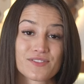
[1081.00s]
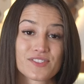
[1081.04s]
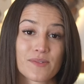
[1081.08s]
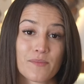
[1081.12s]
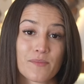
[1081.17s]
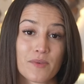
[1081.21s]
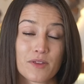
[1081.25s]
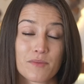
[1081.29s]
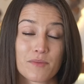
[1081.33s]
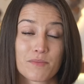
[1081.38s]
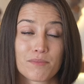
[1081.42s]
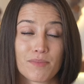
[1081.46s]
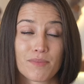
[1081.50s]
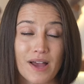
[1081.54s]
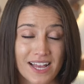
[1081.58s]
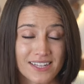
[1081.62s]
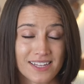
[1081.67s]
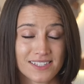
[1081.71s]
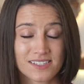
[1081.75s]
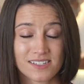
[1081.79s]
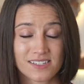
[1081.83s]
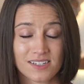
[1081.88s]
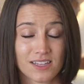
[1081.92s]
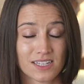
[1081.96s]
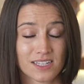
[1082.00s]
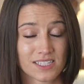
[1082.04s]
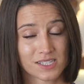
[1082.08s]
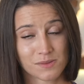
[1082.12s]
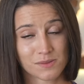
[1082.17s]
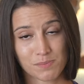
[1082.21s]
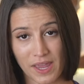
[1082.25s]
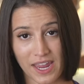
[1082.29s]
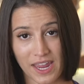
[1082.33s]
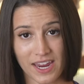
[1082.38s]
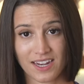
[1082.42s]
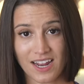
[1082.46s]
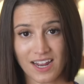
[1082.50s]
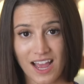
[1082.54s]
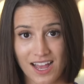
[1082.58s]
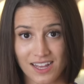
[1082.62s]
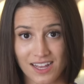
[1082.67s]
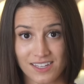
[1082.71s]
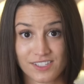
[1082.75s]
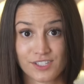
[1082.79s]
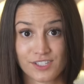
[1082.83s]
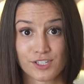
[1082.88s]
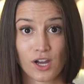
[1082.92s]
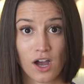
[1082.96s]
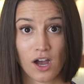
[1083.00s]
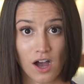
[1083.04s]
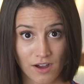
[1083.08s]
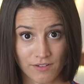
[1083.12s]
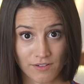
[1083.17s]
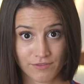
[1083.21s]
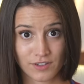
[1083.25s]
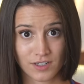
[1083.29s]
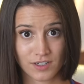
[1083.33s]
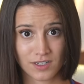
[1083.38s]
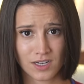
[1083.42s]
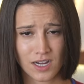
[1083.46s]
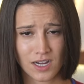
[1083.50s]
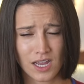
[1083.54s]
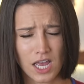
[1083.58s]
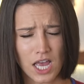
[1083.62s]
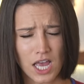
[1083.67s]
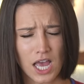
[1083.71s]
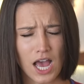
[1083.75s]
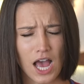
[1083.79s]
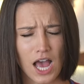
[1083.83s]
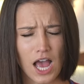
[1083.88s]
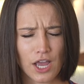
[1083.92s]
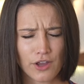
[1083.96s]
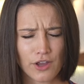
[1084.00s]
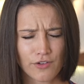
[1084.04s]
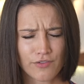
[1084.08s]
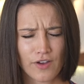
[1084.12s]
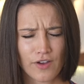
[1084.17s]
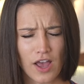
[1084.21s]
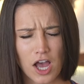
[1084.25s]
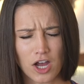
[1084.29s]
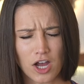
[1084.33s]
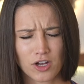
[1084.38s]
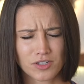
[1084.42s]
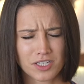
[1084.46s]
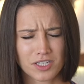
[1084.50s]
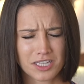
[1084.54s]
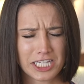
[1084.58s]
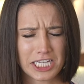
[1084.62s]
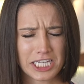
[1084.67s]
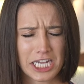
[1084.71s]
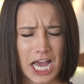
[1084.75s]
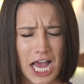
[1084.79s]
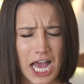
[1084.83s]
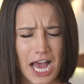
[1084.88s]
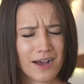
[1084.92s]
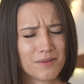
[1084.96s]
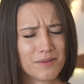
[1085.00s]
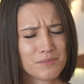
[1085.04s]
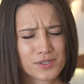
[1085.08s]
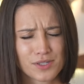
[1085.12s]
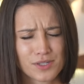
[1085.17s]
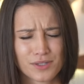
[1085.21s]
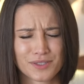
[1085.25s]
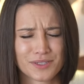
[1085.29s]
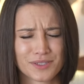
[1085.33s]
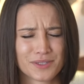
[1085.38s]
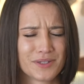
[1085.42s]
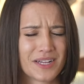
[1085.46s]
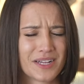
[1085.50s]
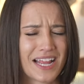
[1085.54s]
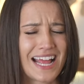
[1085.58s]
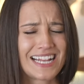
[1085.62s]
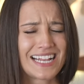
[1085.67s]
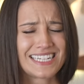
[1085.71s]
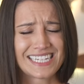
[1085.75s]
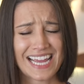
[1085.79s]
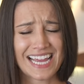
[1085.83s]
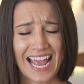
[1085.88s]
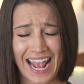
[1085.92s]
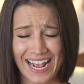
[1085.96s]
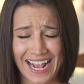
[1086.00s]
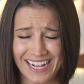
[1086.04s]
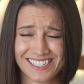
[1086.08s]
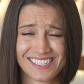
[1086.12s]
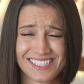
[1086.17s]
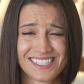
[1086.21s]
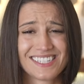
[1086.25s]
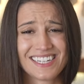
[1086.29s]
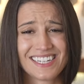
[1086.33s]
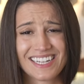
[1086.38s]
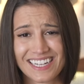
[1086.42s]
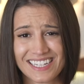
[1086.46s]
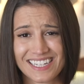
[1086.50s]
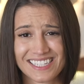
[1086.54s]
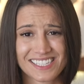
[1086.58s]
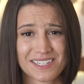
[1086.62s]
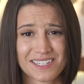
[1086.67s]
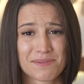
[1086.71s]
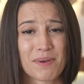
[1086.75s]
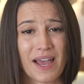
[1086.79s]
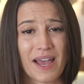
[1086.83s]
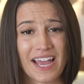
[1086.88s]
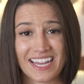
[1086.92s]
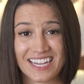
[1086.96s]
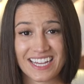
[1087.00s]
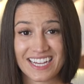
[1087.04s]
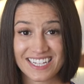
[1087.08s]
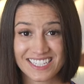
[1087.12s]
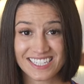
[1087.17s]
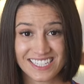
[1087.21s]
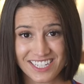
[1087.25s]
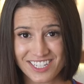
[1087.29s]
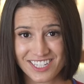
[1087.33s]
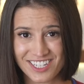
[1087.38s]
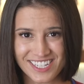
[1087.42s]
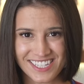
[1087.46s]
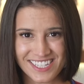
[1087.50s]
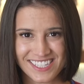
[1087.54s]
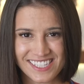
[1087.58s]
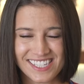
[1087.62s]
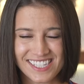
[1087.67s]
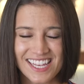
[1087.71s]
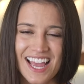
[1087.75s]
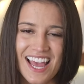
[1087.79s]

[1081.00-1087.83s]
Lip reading: some of the best that Spain has to offer. I found the absolute tastiest paella dishes